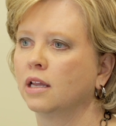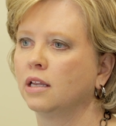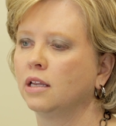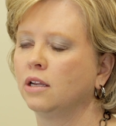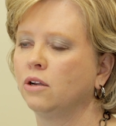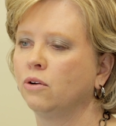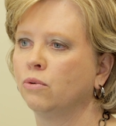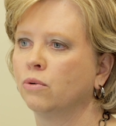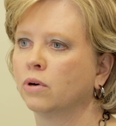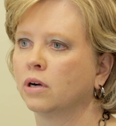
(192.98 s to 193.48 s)

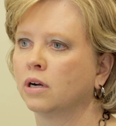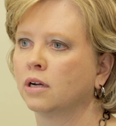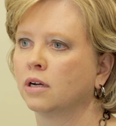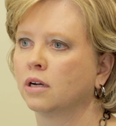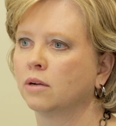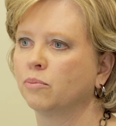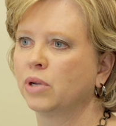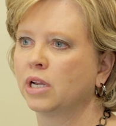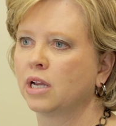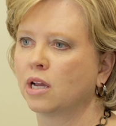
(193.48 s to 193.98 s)
you
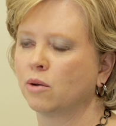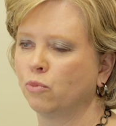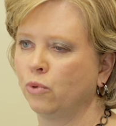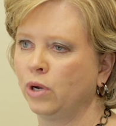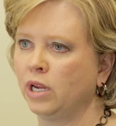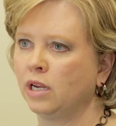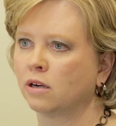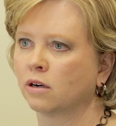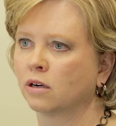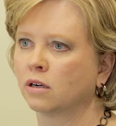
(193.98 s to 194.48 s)
become
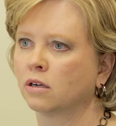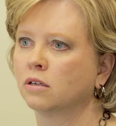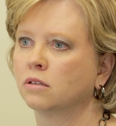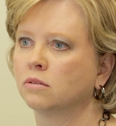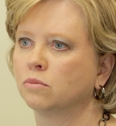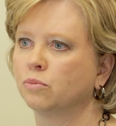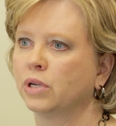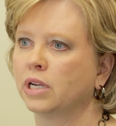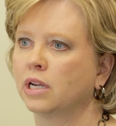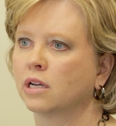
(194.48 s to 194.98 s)
weaker
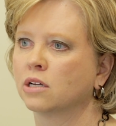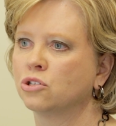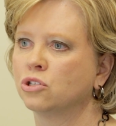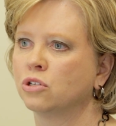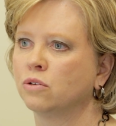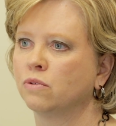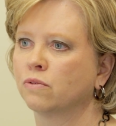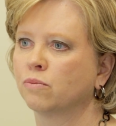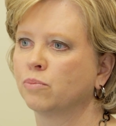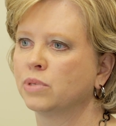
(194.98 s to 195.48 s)

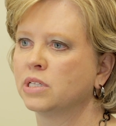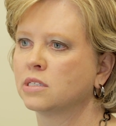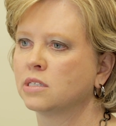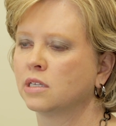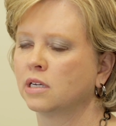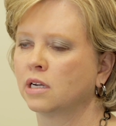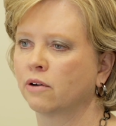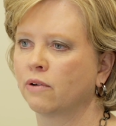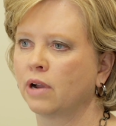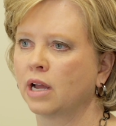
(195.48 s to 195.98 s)
because you've been
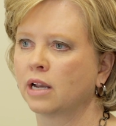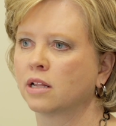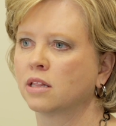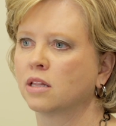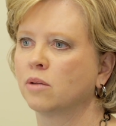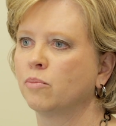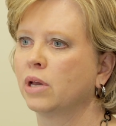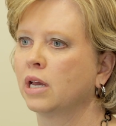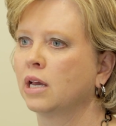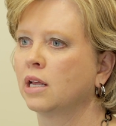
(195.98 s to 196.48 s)
sitting around
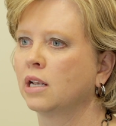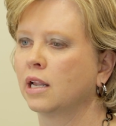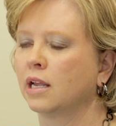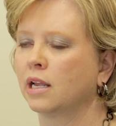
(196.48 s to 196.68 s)
in the bed,